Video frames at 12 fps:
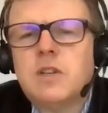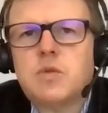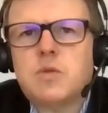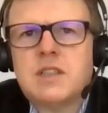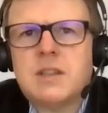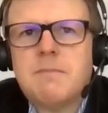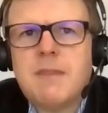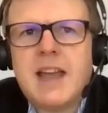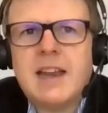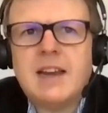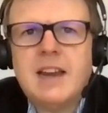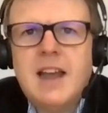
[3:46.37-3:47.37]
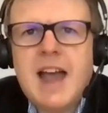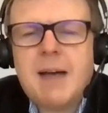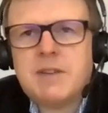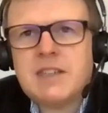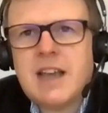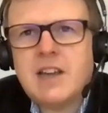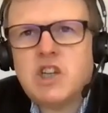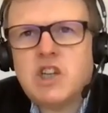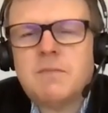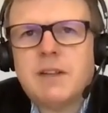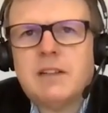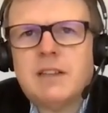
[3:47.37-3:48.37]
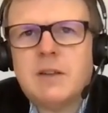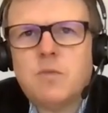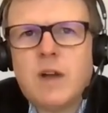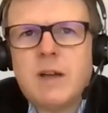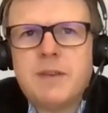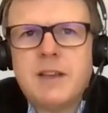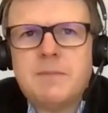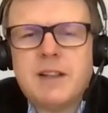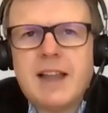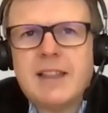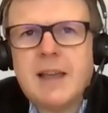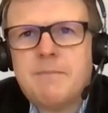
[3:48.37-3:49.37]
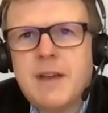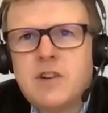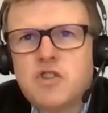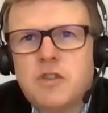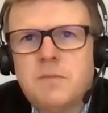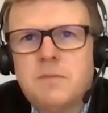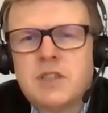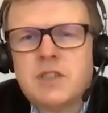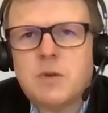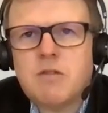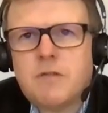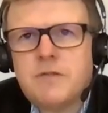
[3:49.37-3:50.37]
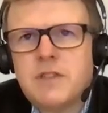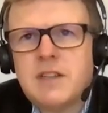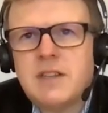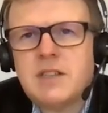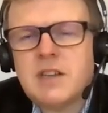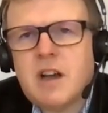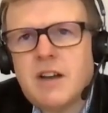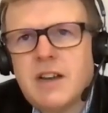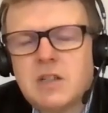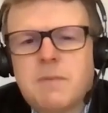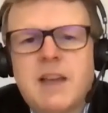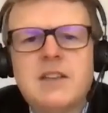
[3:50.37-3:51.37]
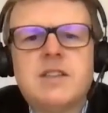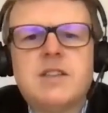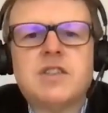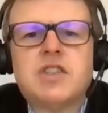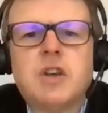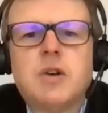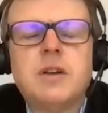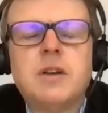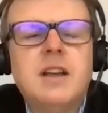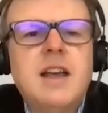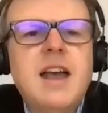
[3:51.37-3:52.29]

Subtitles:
which was the main habitation building where people had their bedrooms, there were offices, dining spaces, and so on.